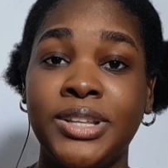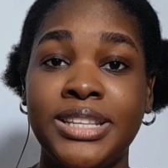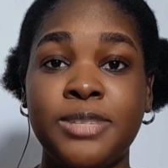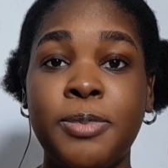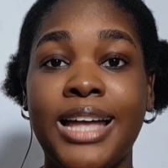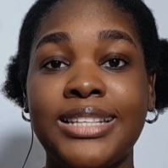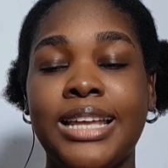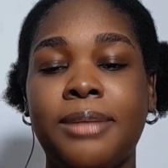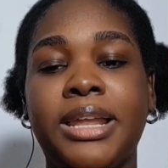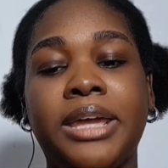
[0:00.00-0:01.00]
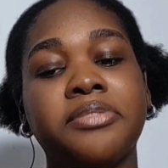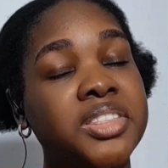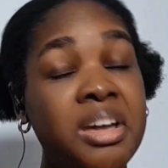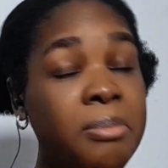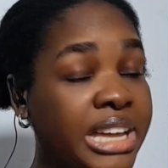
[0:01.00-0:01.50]
this part, I'm like,
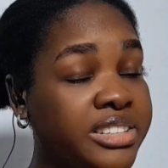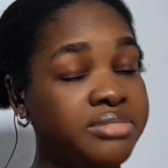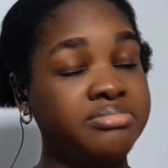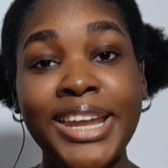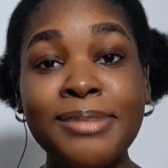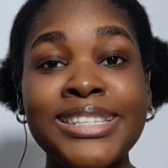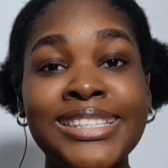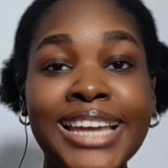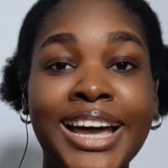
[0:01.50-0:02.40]
not bad. Let me see